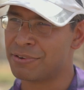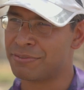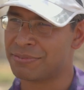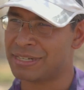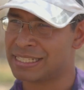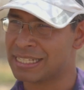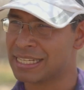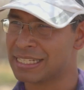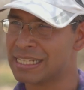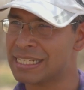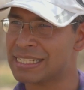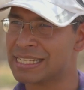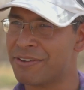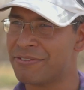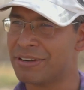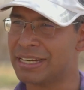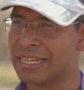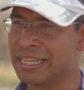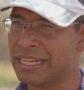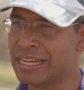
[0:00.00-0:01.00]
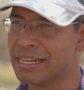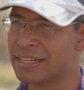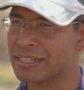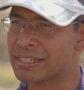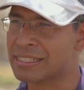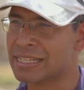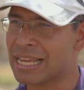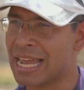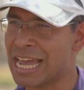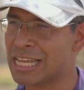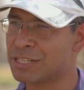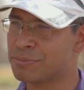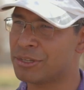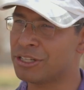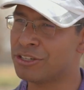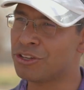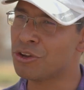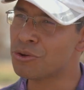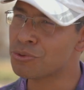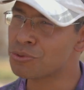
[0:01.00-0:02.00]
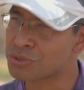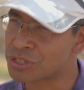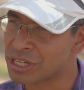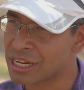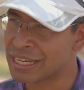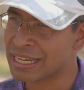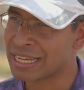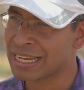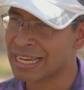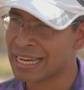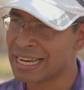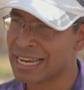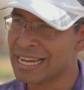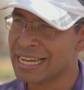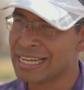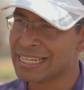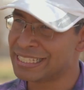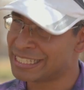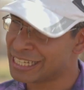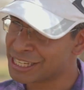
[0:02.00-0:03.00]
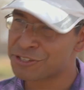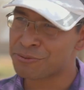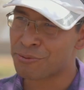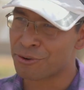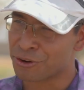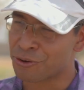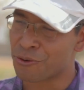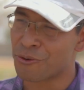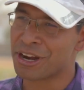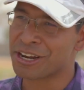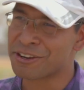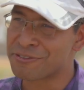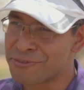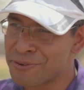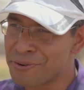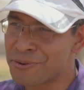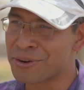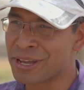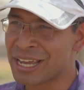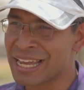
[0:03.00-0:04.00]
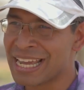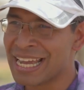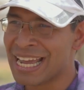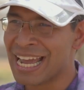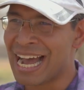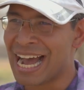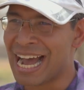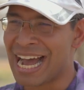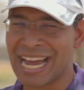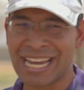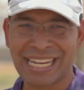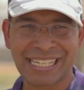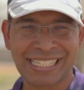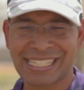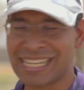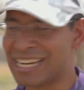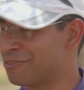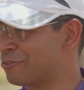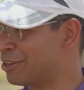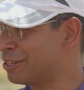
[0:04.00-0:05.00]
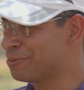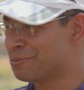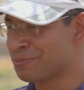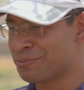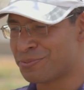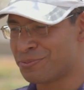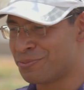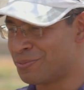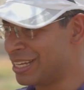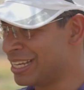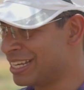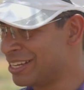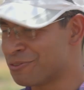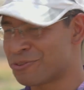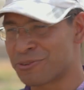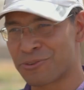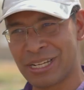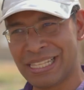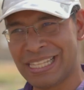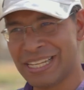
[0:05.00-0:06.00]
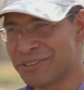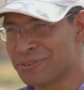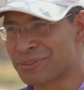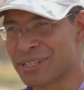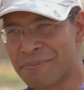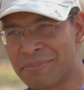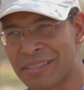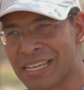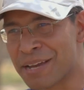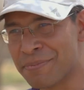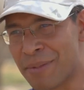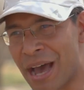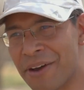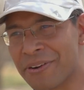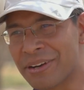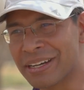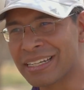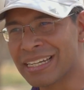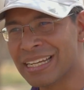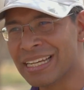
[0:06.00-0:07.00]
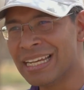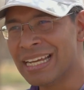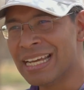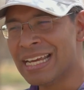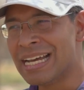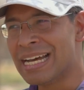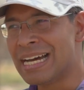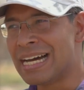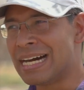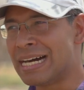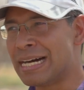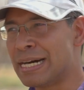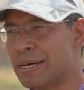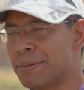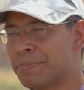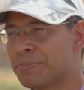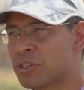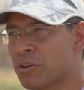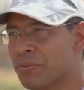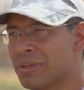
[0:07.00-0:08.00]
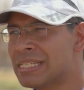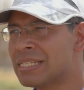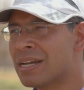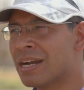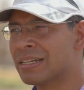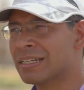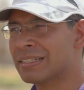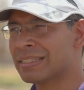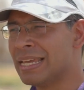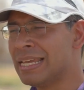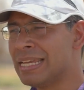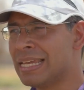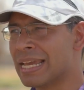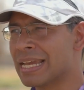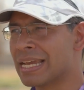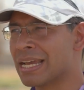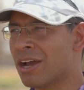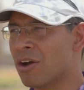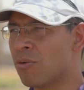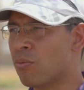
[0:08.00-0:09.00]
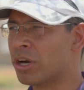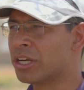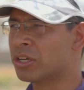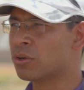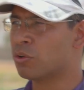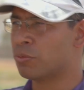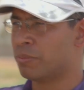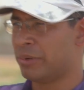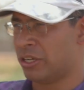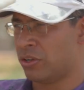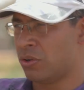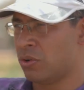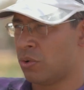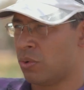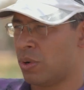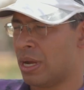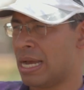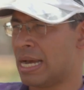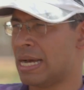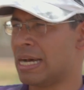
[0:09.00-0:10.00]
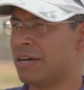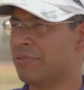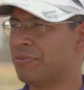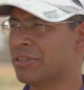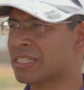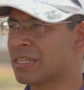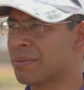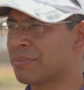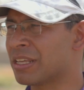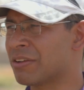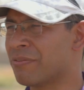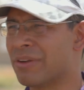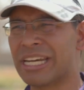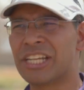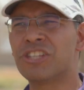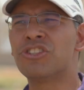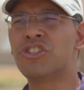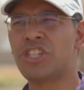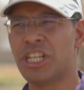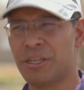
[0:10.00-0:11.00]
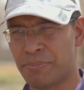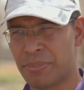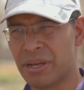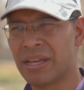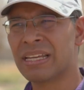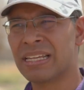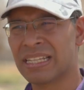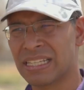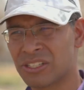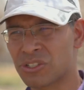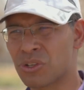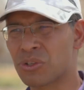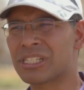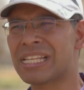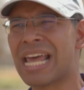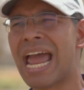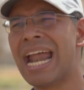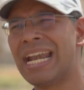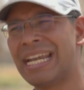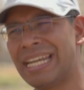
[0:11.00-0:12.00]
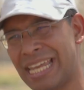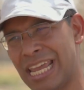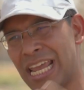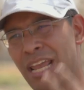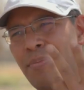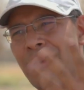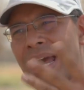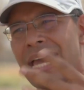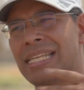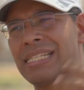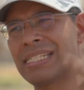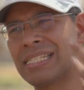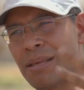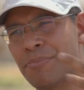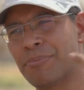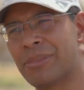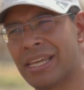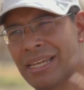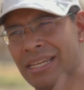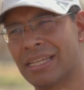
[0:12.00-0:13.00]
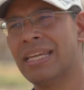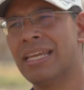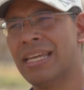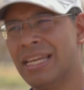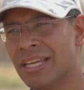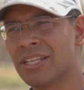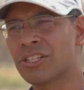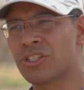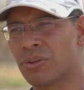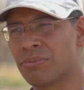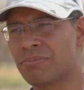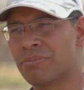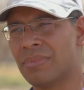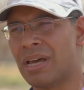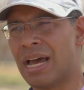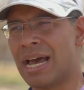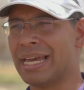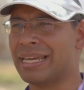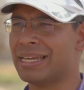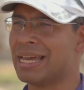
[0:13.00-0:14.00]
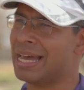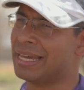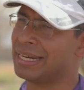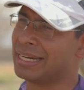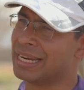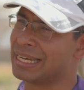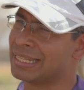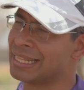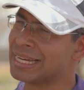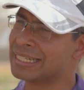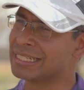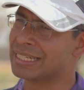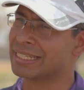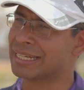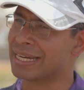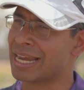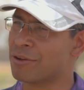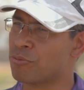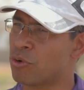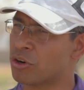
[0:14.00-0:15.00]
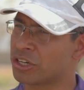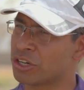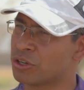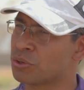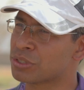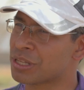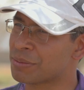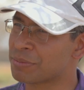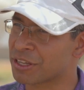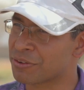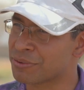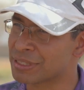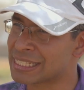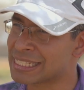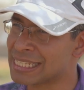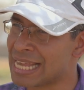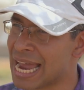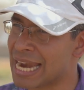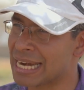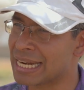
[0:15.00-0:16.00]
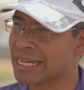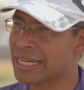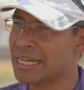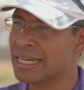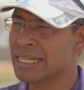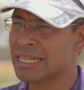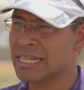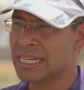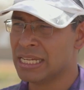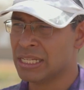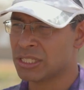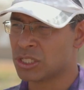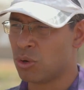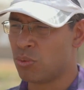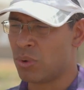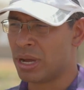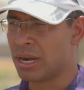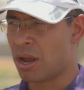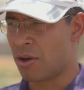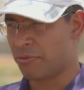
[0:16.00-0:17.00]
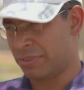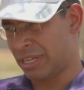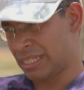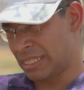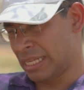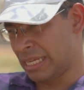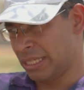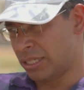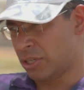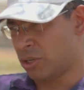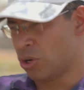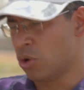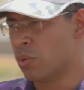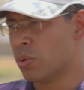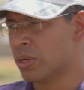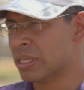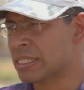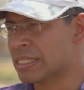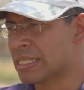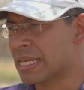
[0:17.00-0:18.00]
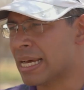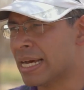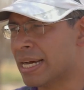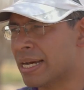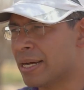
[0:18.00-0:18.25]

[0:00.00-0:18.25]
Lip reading: 50, 60, 70 years has been used just for growing food, I said, well, we could really do something about it. So we started thinking, what could we do with something very cheap? So sand came as something. So I recollected that I wanted to do something with sand. So one obvious thing to do was